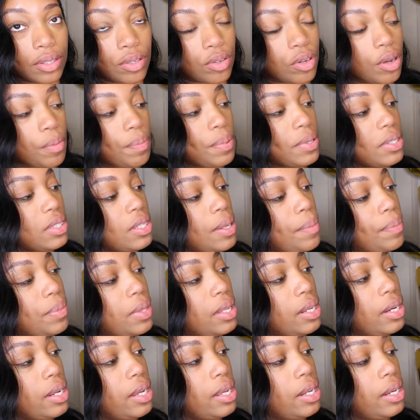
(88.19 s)
You could put
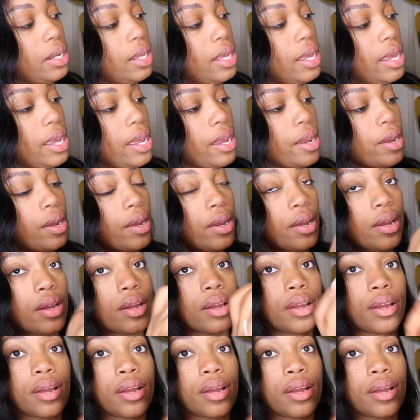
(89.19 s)
something in here.